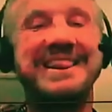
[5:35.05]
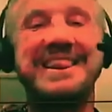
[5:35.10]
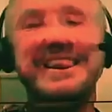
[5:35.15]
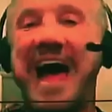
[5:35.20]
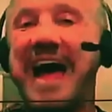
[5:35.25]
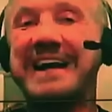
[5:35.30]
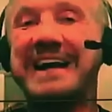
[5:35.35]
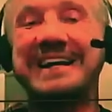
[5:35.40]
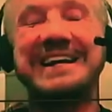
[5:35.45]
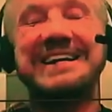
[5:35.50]

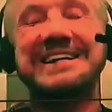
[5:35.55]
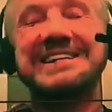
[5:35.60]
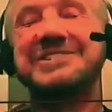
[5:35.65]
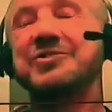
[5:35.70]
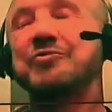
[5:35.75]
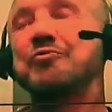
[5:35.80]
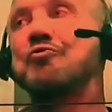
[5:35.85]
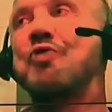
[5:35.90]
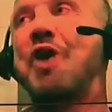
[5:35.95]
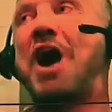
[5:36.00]
That
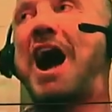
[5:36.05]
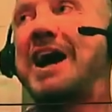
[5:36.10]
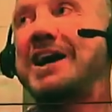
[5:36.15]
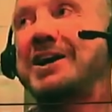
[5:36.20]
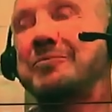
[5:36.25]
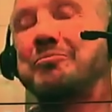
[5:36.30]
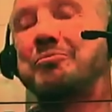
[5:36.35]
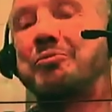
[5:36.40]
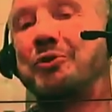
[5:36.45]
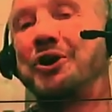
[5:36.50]
is
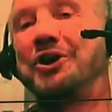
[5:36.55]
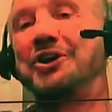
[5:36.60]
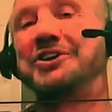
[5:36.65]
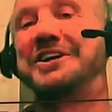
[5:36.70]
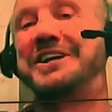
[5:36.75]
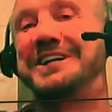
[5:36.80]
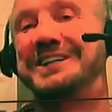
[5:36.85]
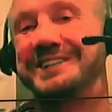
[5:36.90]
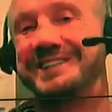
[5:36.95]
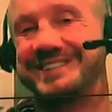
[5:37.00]
Rock
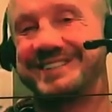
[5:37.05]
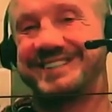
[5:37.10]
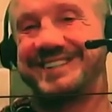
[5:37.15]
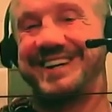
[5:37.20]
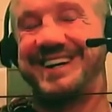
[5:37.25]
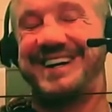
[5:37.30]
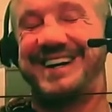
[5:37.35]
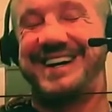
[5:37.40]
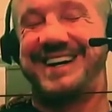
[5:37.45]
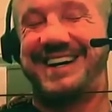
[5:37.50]
brilliance.